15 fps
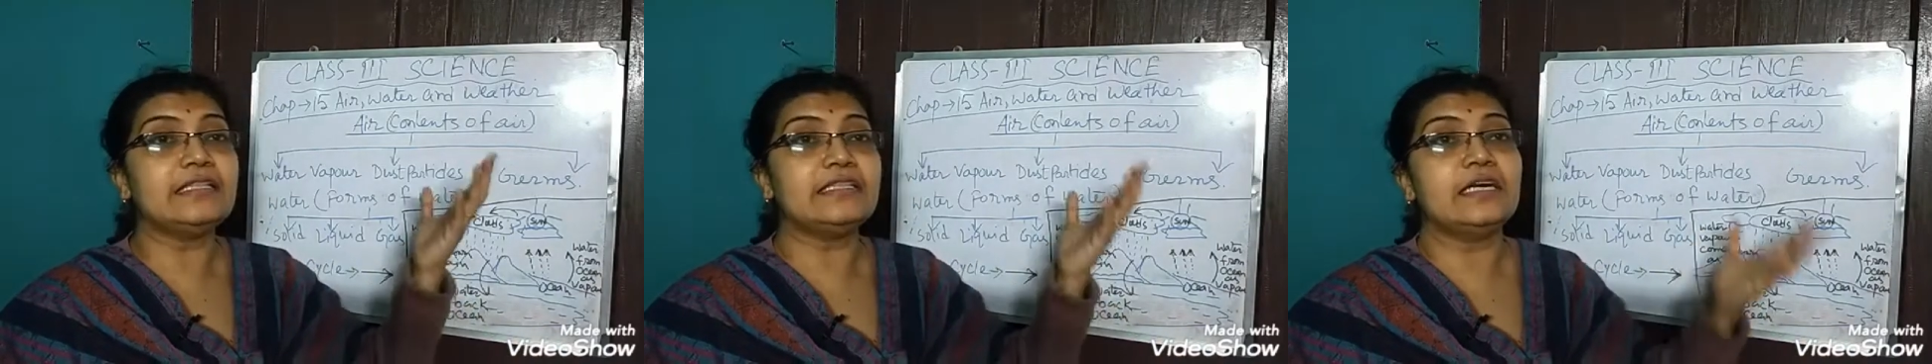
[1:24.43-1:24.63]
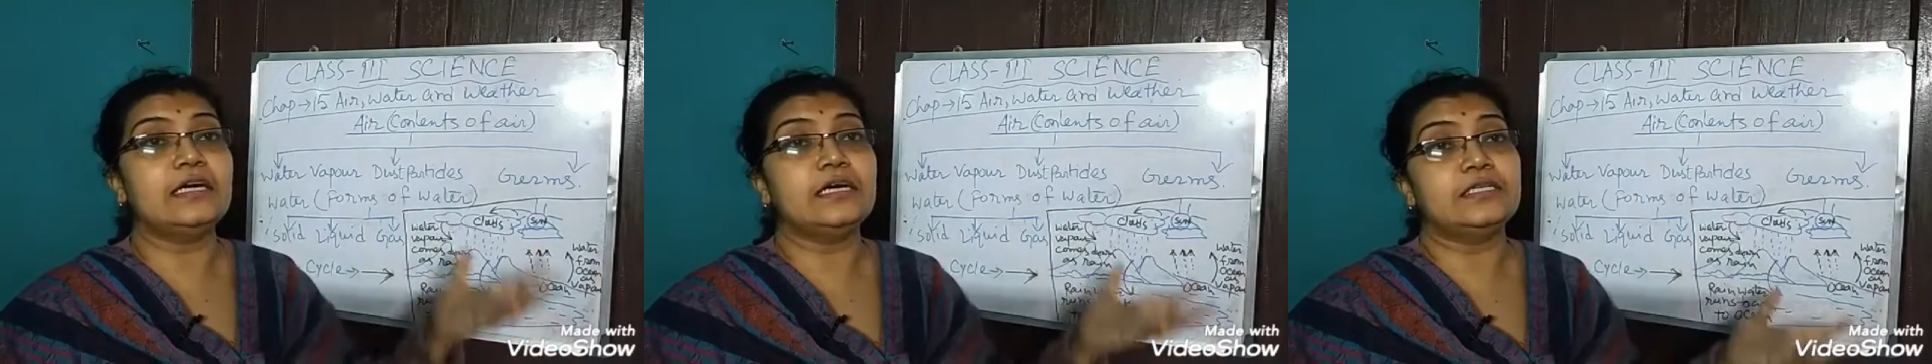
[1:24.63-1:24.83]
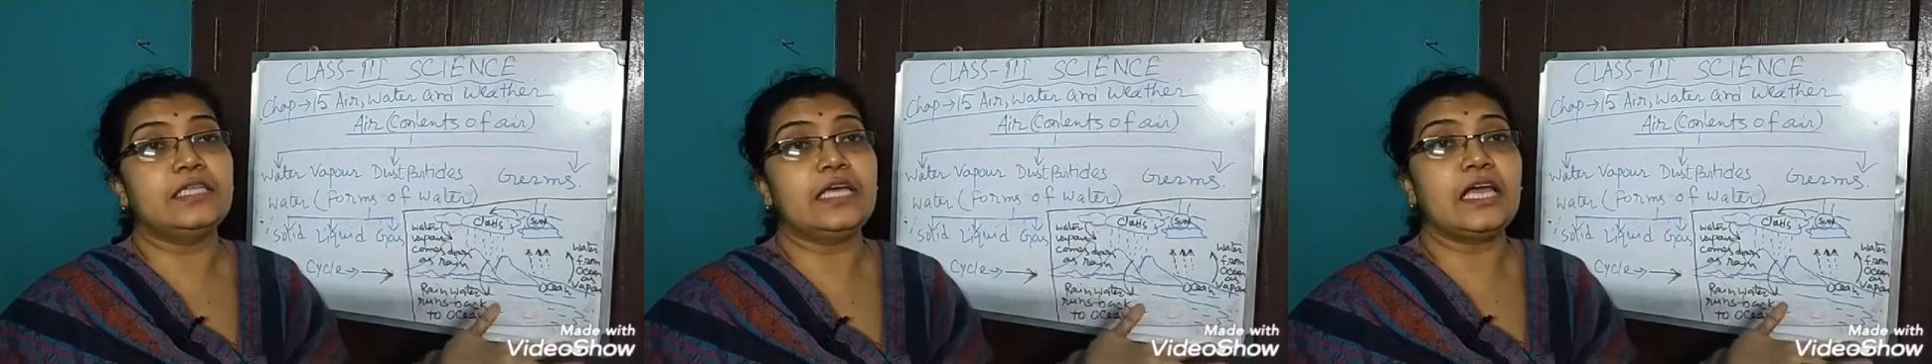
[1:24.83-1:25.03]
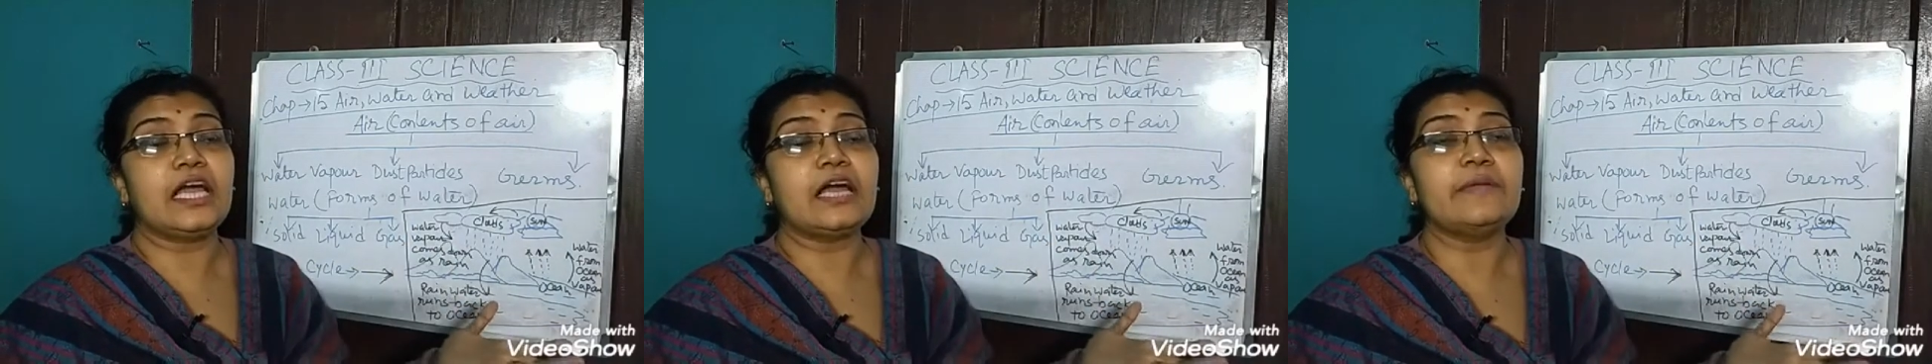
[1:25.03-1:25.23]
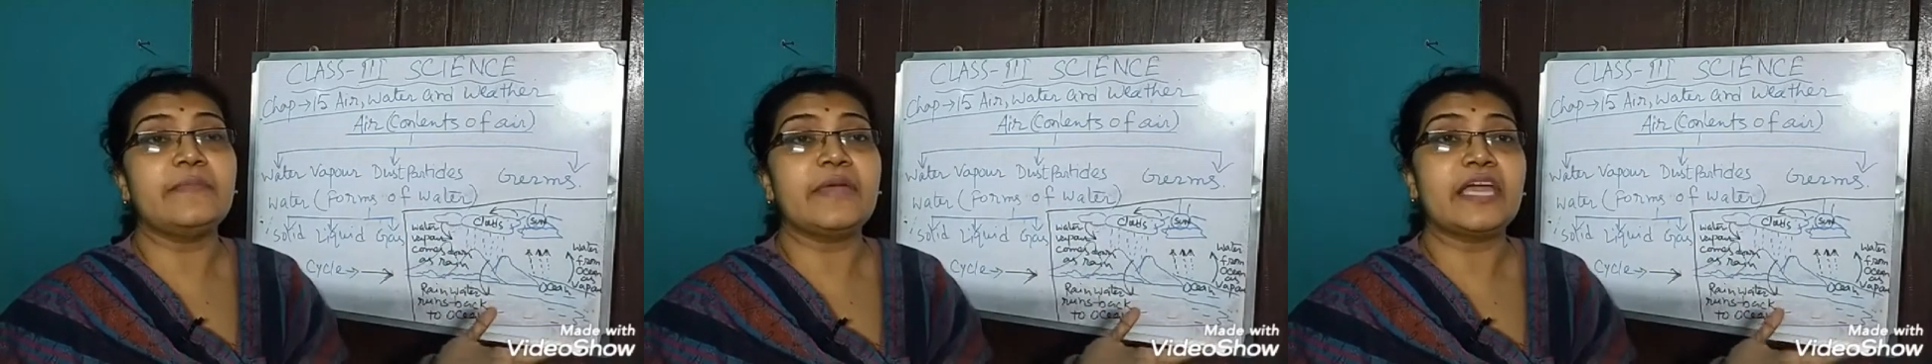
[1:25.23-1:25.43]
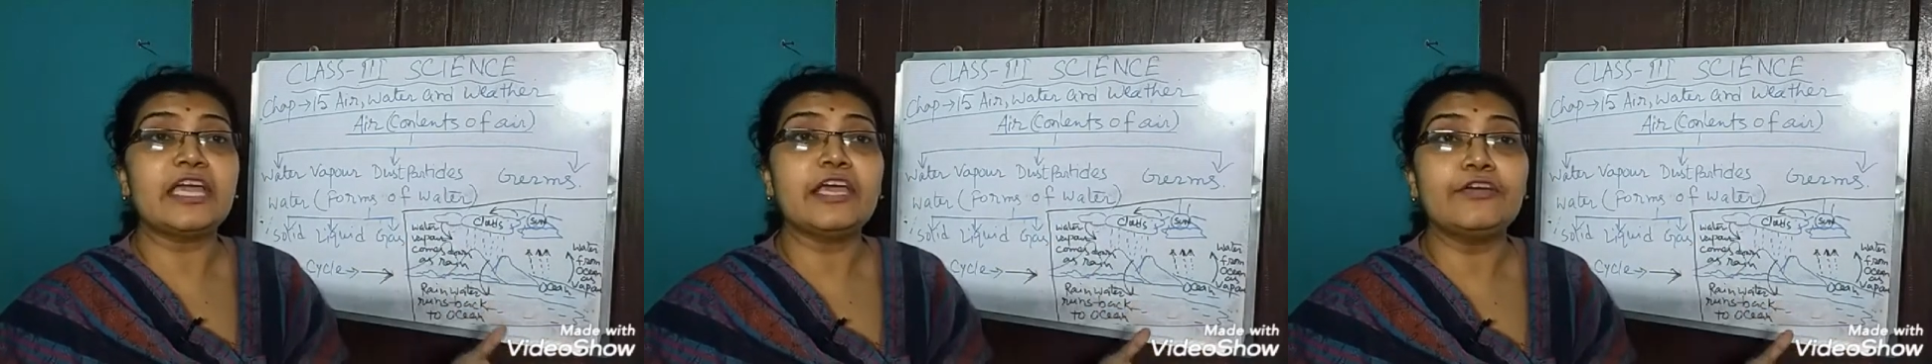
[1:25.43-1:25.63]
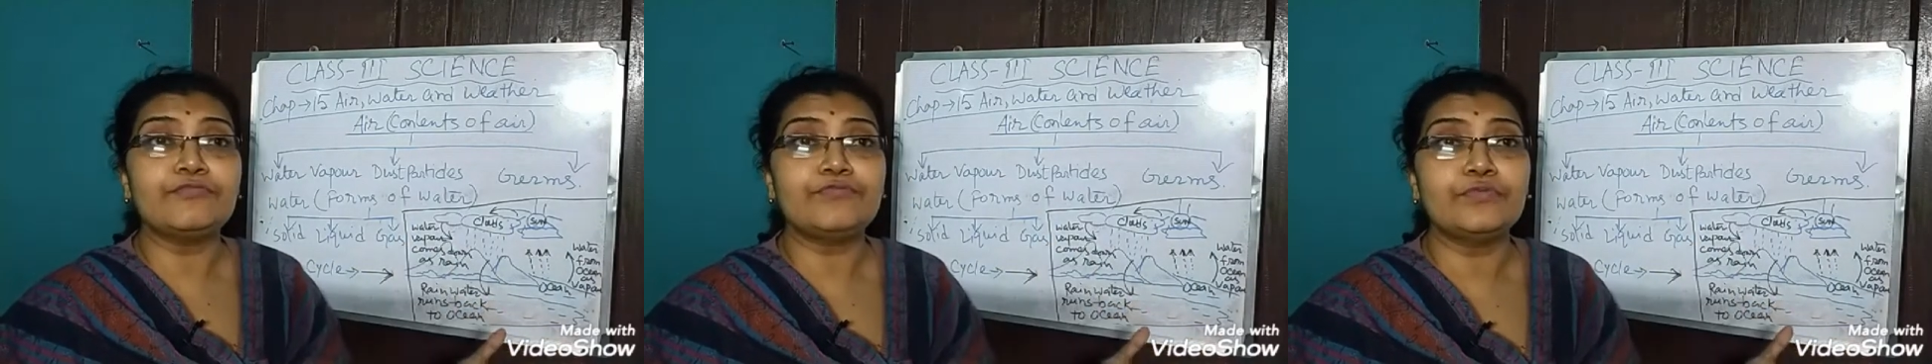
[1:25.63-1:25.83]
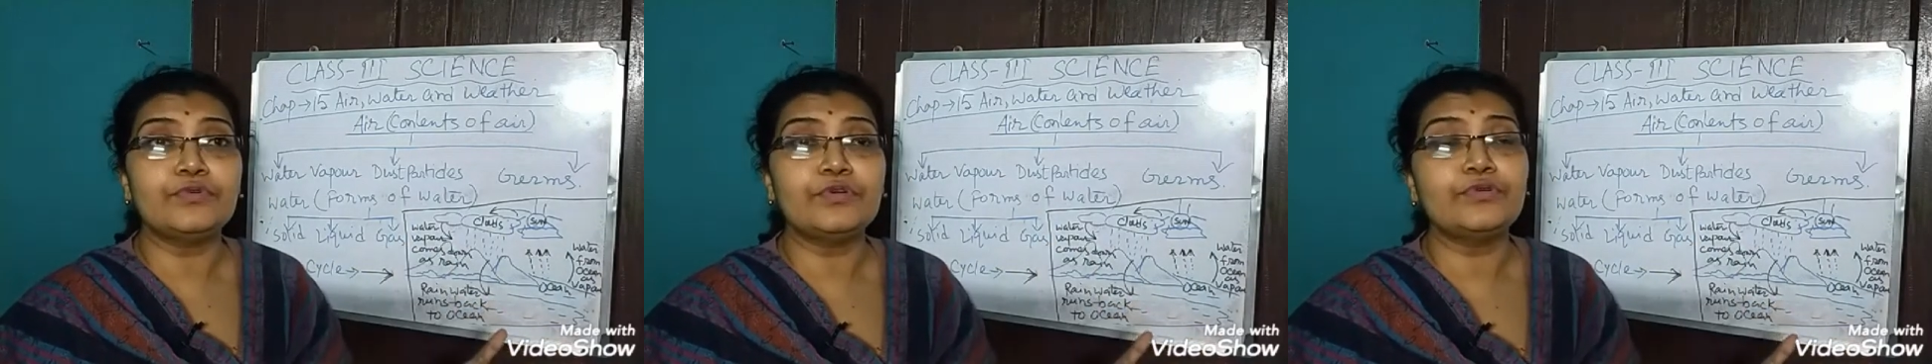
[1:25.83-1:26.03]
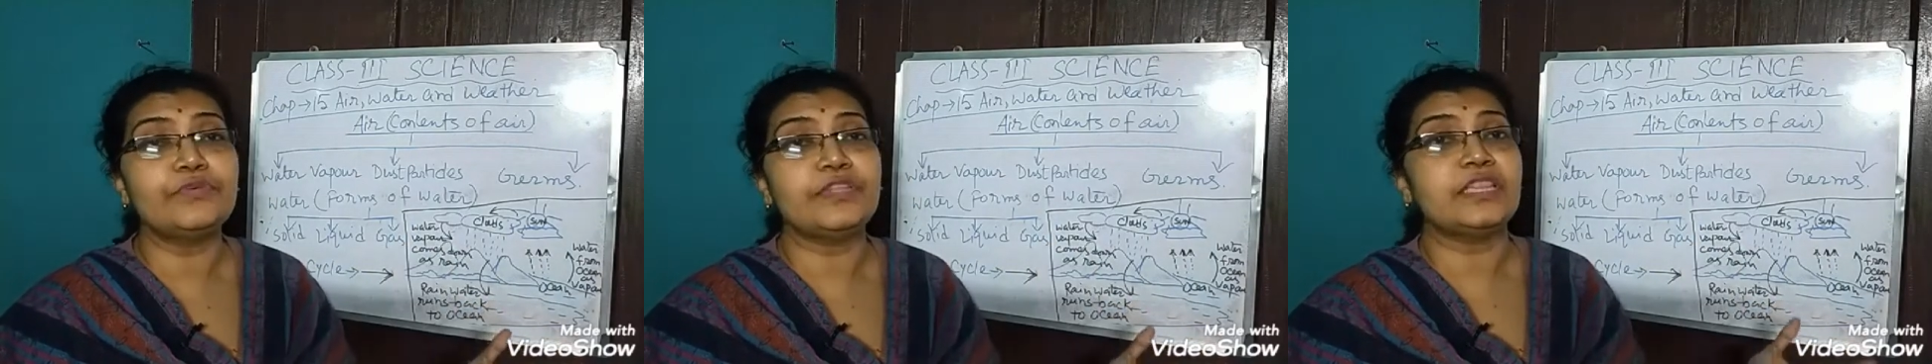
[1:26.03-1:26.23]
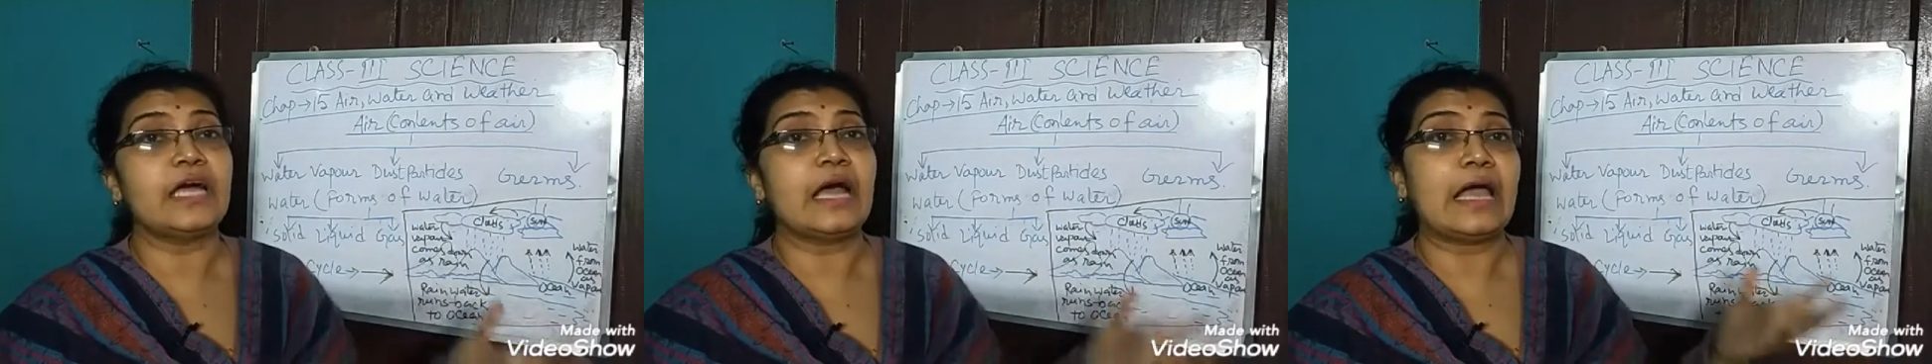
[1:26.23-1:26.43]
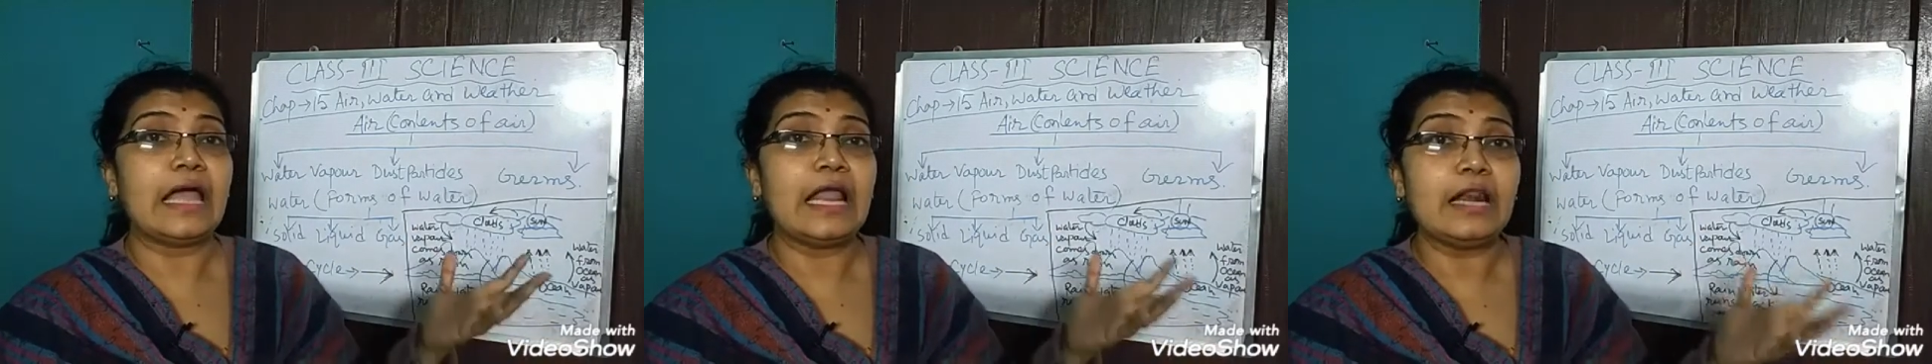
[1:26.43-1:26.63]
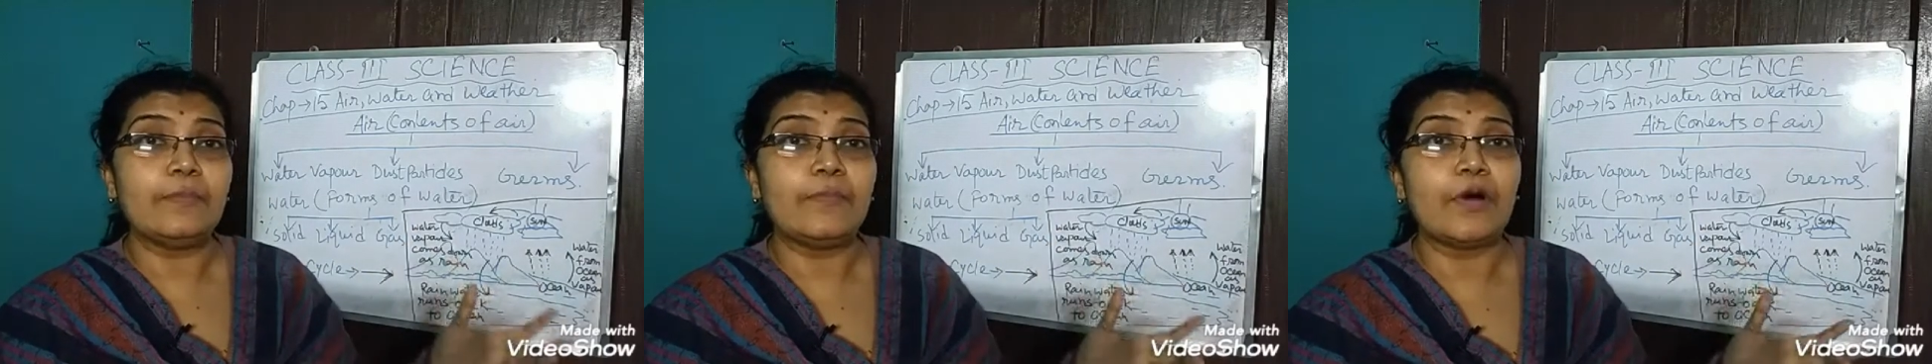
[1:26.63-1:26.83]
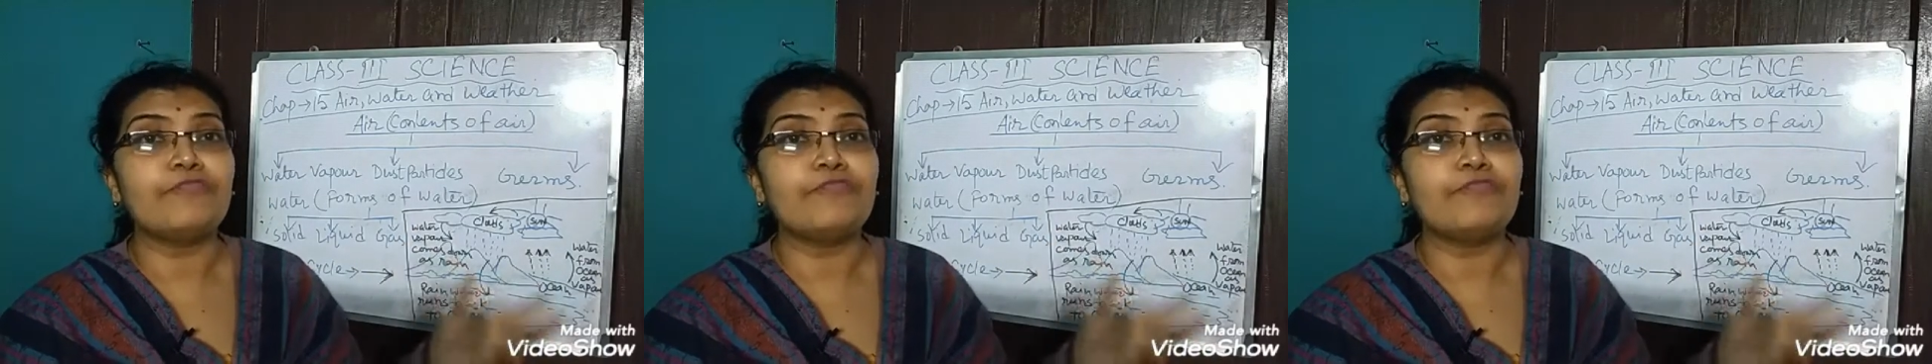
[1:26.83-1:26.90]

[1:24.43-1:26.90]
they are making food with the help